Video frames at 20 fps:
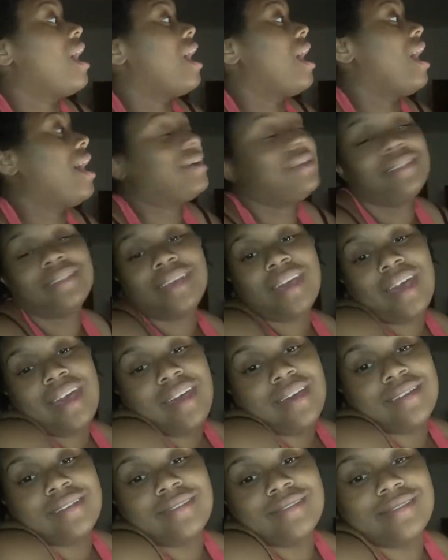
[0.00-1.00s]
I just
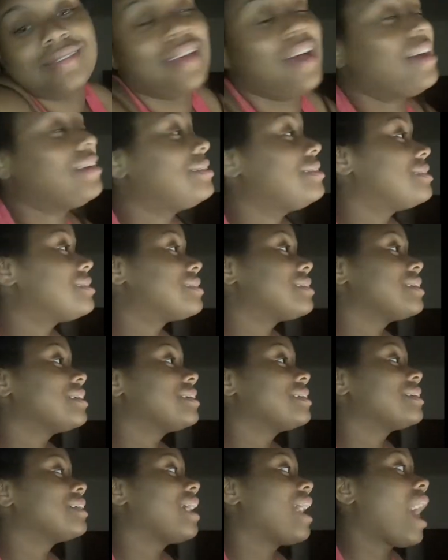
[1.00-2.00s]
can't.
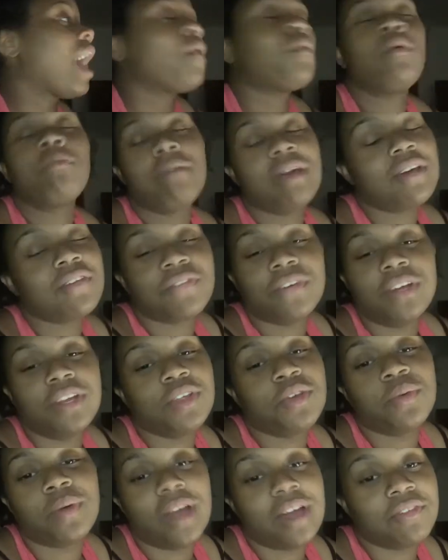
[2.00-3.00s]
I will make fun of
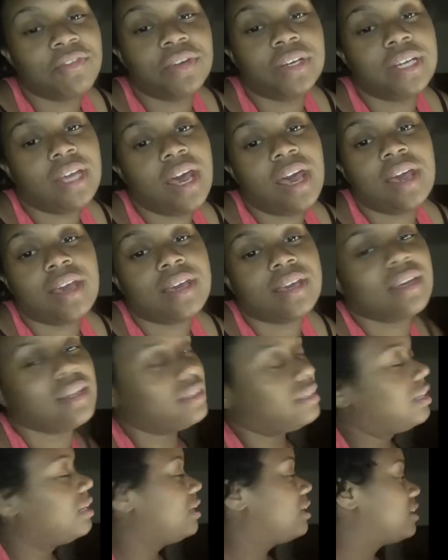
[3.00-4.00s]
you every day.
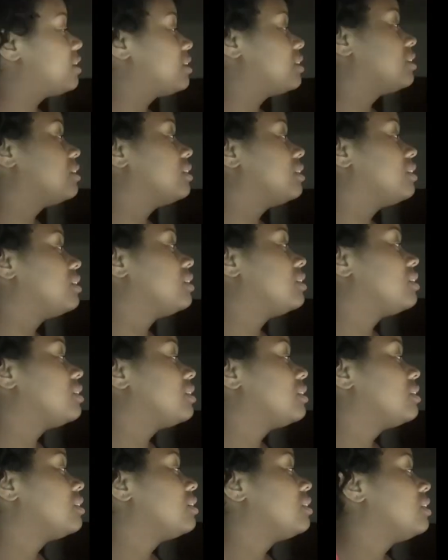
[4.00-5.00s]
Like,
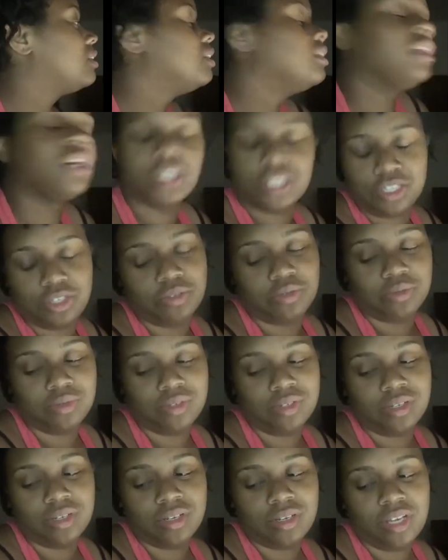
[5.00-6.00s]
look at you.
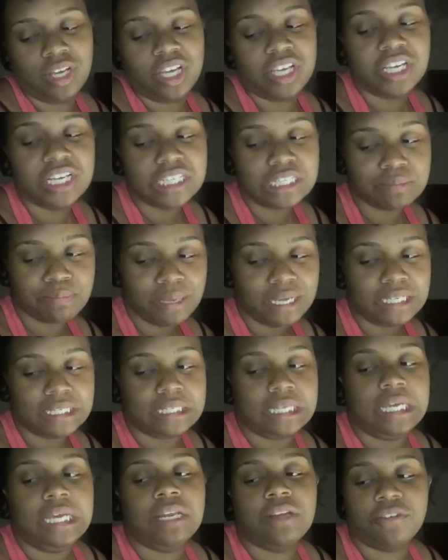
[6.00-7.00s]
Your space
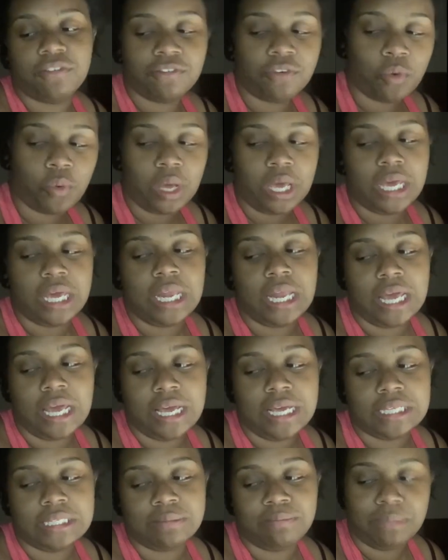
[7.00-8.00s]
heater forehead
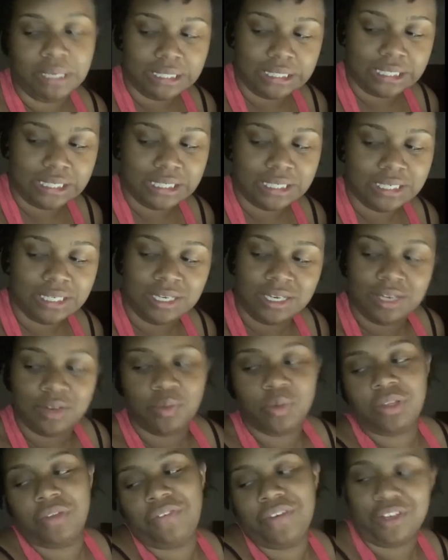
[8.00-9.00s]
ass bitch.
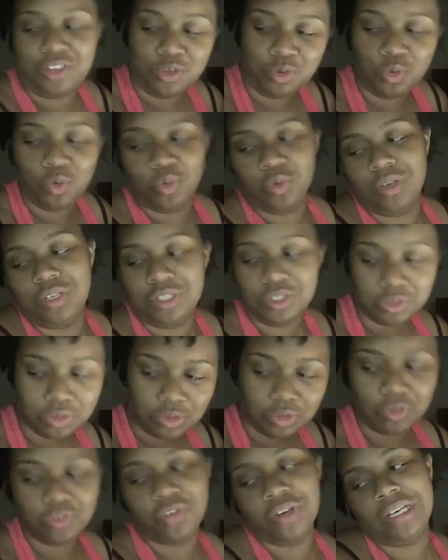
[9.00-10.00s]
What the fuck you gonna do?
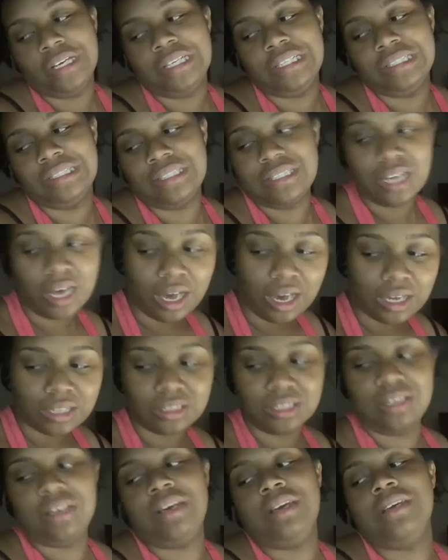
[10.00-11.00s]
You fucking
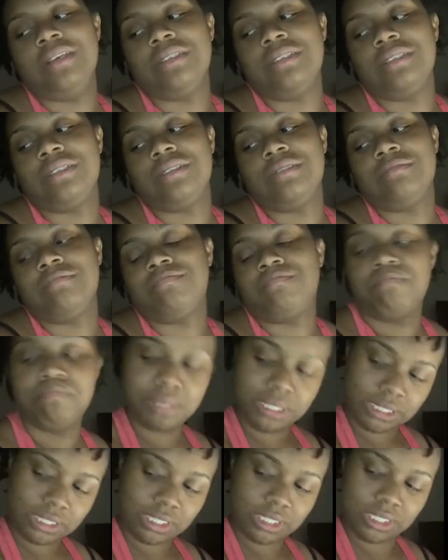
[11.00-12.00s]
toddler ass
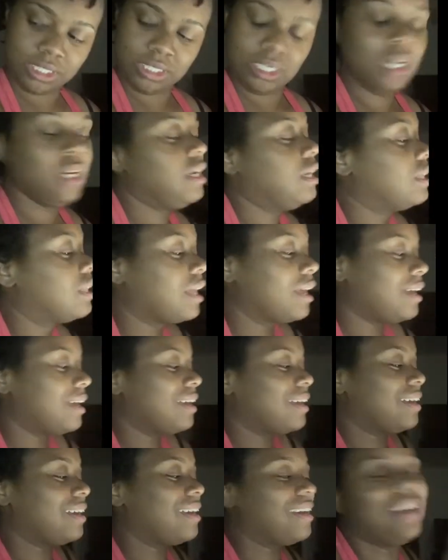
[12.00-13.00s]
bitch. Like,
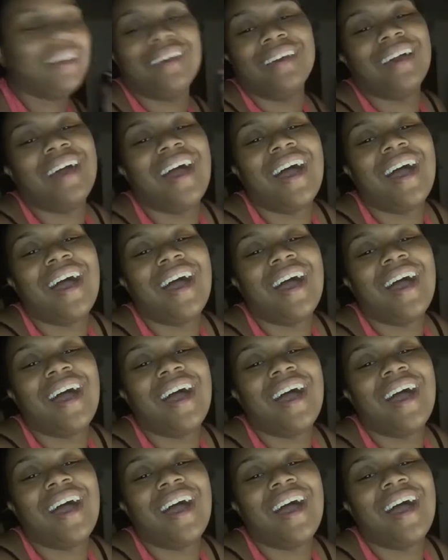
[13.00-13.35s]
we